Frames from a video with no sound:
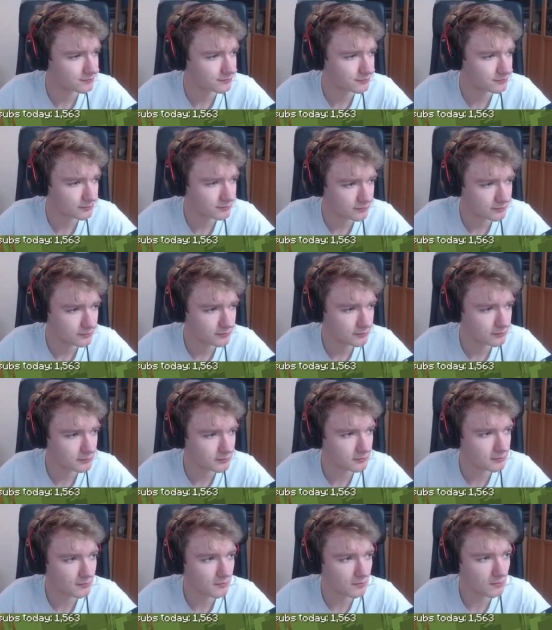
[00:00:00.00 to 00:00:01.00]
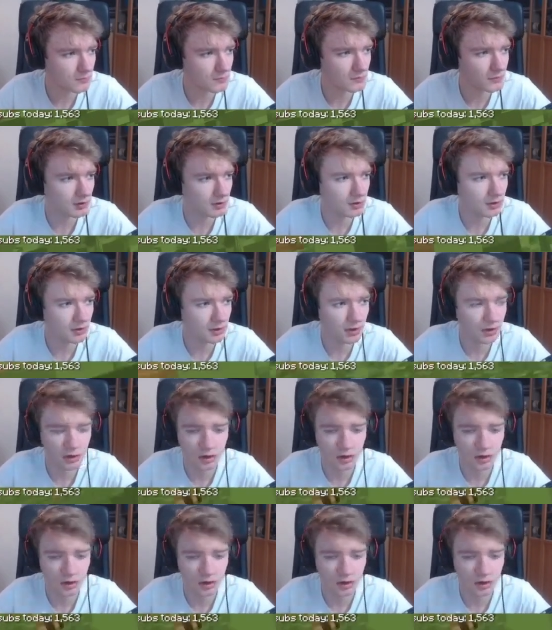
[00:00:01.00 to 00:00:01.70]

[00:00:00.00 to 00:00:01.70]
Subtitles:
Nothing is said.